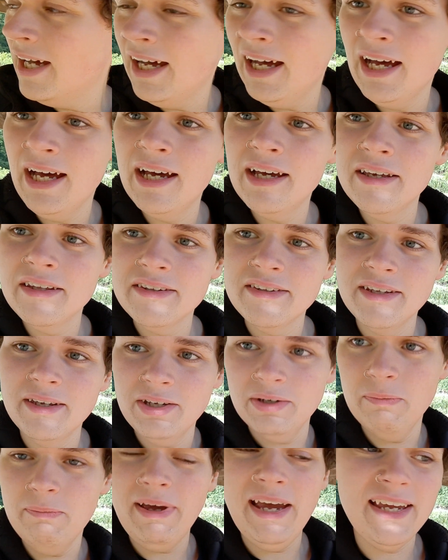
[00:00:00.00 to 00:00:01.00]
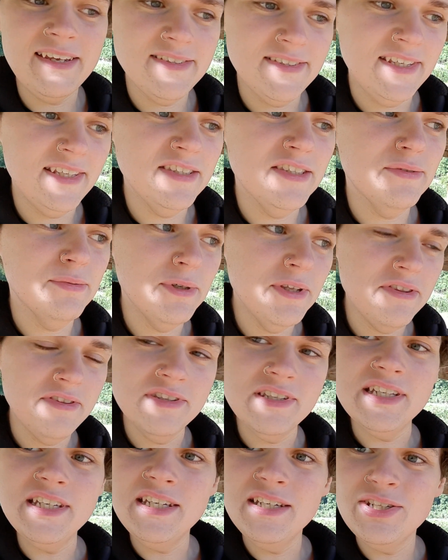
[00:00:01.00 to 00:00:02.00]
the magazines with
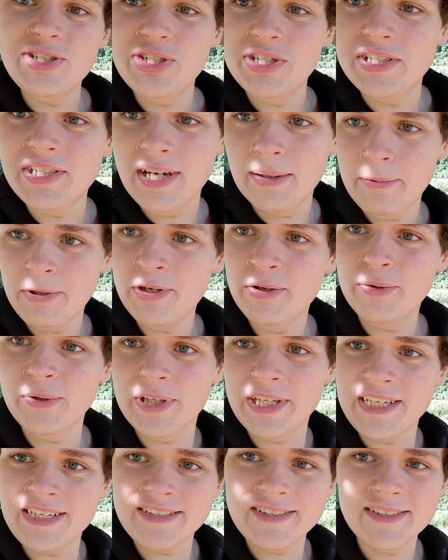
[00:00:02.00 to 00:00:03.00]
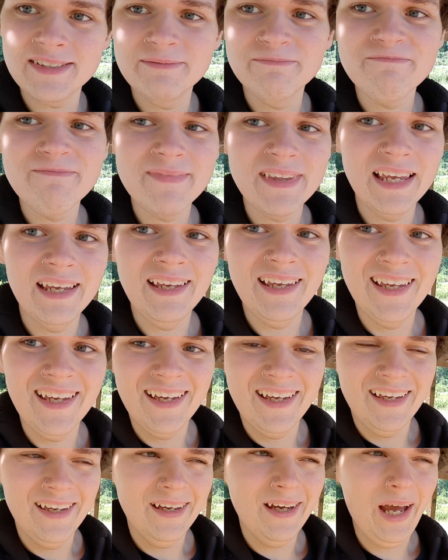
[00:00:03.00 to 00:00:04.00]
the EGW release,
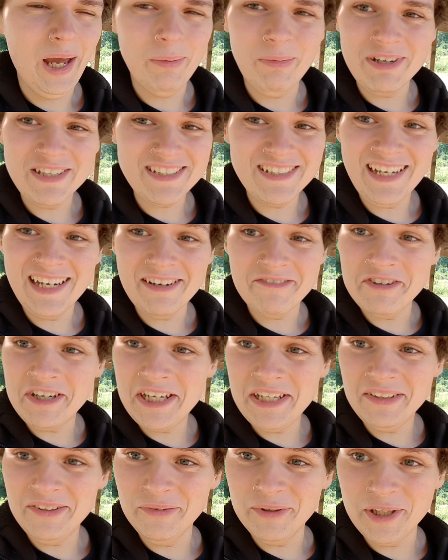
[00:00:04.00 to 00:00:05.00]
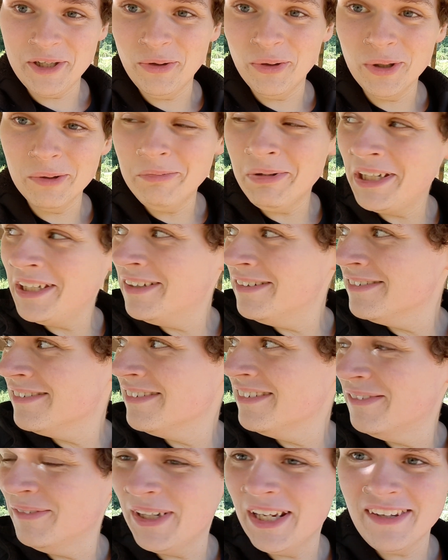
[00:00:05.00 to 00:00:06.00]
I must not have hit the record button
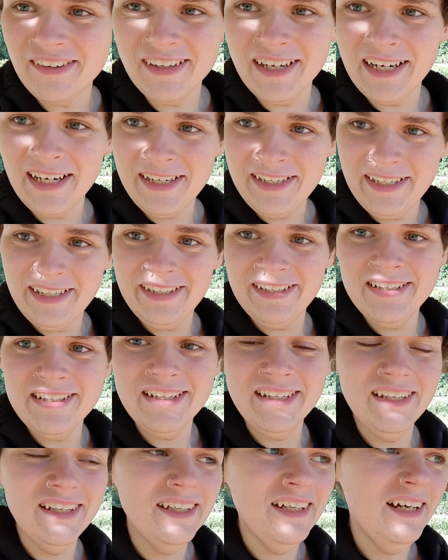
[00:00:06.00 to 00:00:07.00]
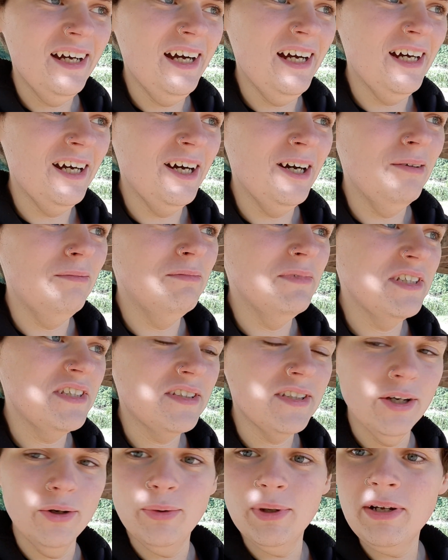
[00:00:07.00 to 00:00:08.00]
when I thought I did.
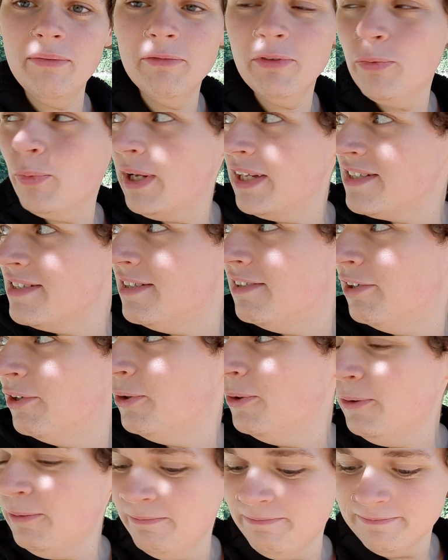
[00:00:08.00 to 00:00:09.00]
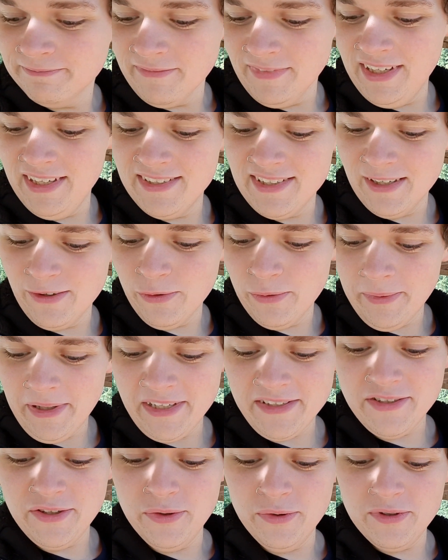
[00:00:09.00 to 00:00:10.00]
So what I'm about to do is I'm
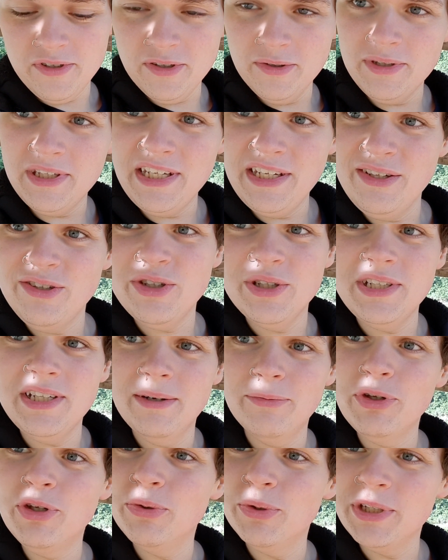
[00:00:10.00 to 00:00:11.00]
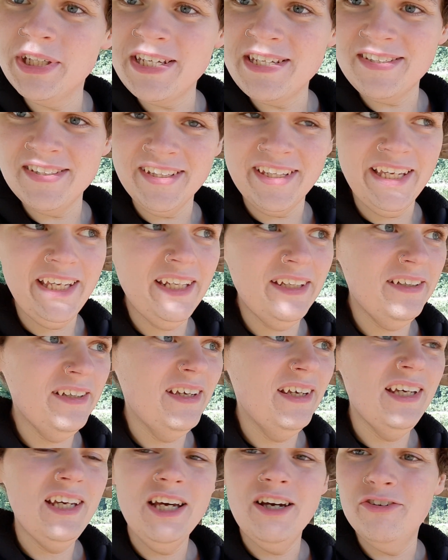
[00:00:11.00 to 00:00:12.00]
about to do the EGW release again.
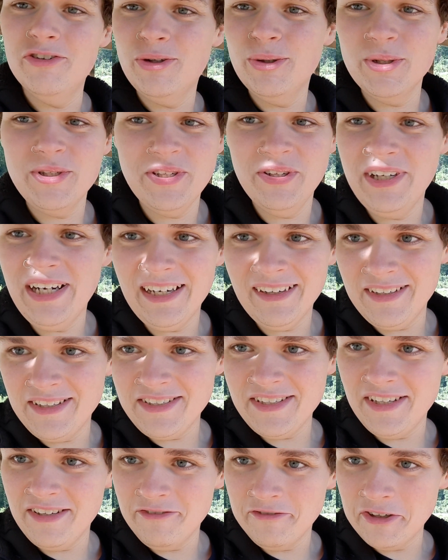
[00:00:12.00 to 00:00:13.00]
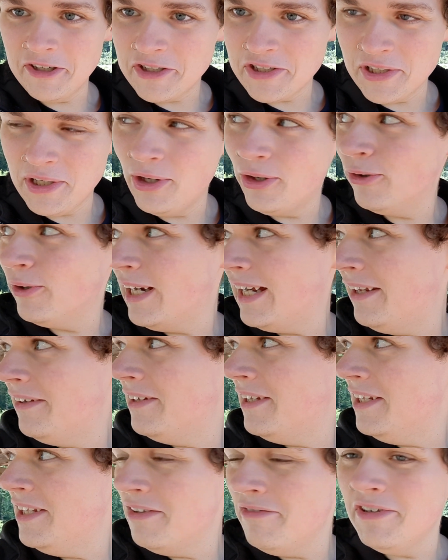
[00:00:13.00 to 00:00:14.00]
Of course, you're not going to see the first go
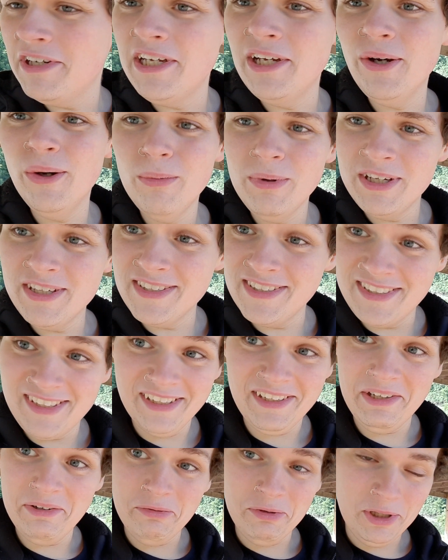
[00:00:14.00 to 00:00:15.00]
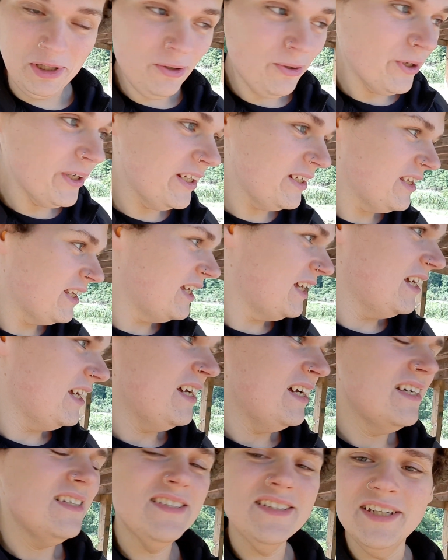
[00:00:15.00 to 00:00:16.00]
around in the video because it didn't get recorded.
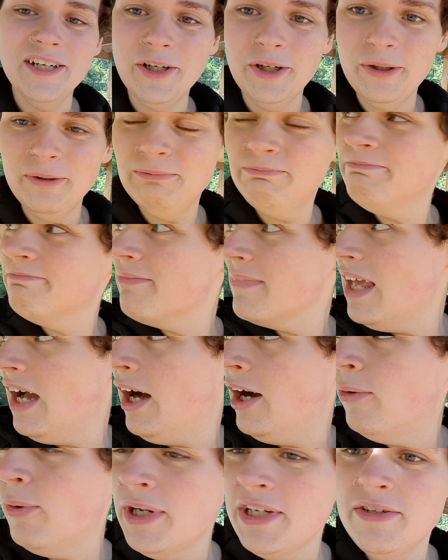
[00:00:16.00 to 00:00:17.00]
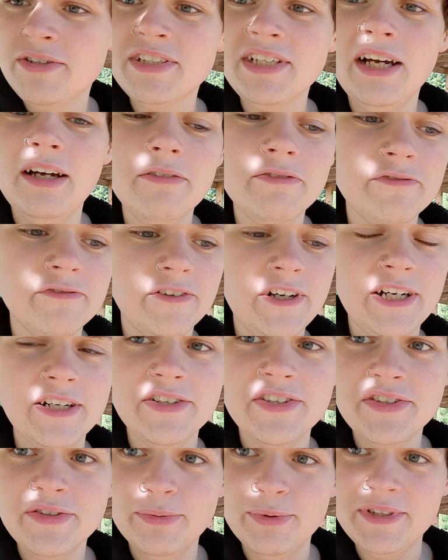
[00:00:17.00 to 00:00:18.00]
So what you saw
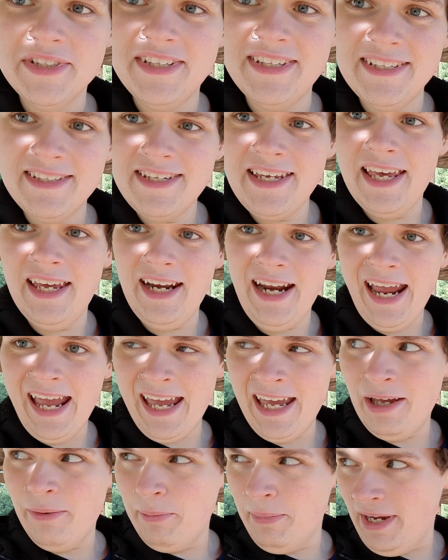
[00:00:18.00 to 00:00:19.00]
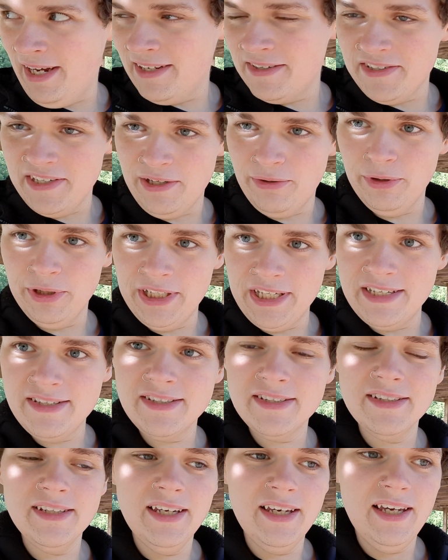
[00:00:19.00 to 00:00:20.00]
first was the 10/8 magazine
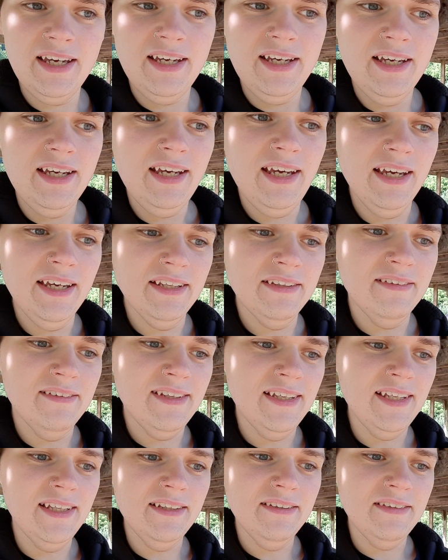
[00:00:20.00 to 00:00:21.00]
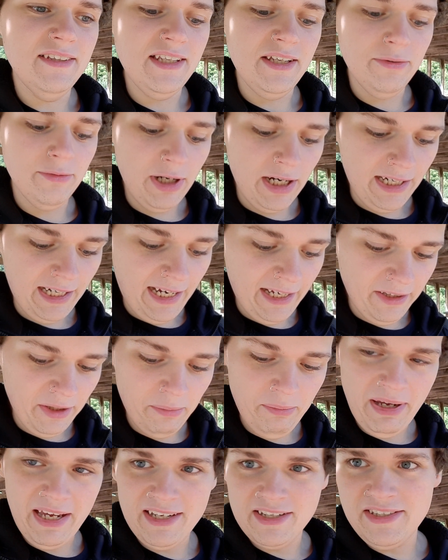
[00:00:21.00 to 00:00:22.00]
release, and then the Rock
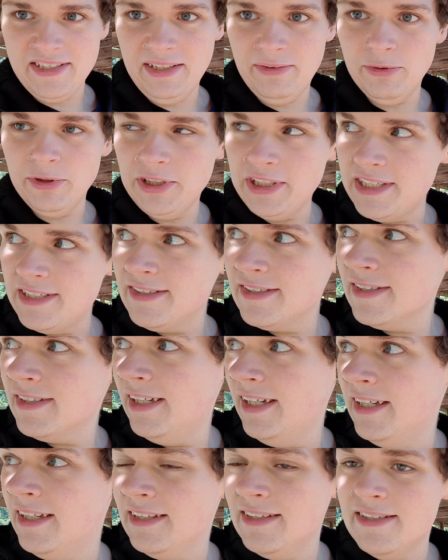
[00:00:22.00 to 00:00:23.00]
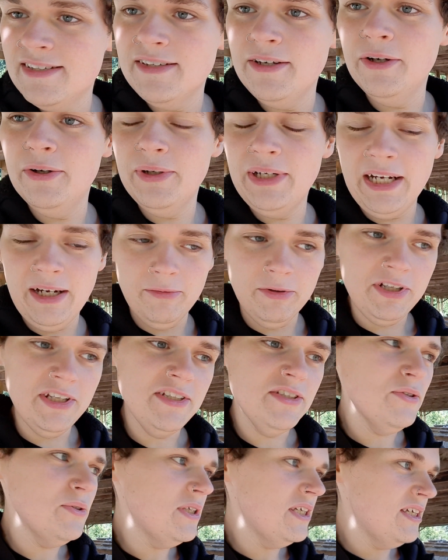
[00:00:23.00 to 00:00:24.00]
Island magazine release. And so now I'm going to
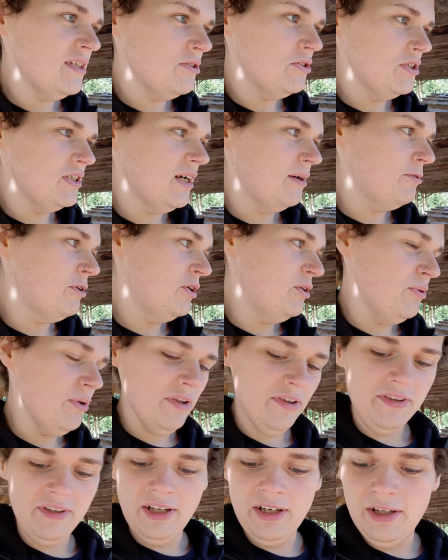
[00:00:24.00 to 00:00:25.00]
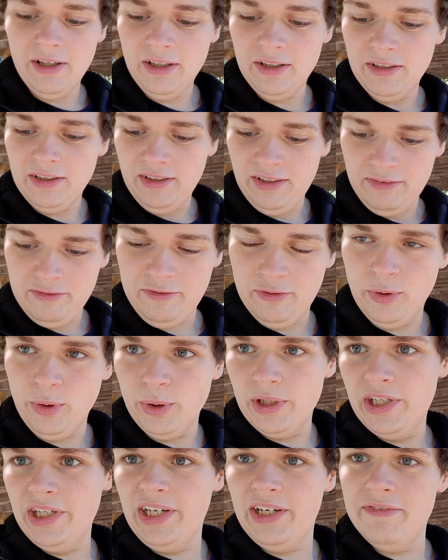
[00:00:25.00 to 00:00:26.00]
do the EGW with all
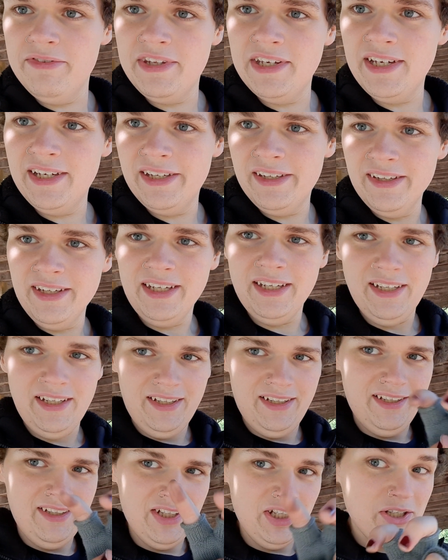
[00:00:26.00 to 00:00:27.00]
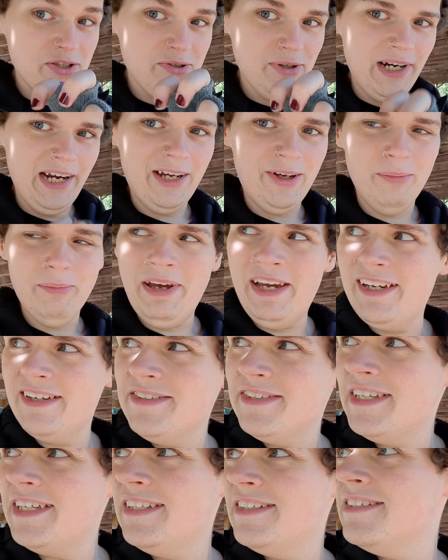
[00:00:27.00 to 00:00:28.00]
4 of the trial
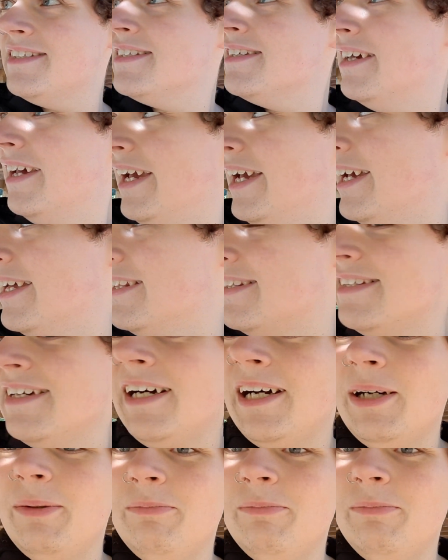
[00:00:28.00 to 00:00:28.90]
magazines. And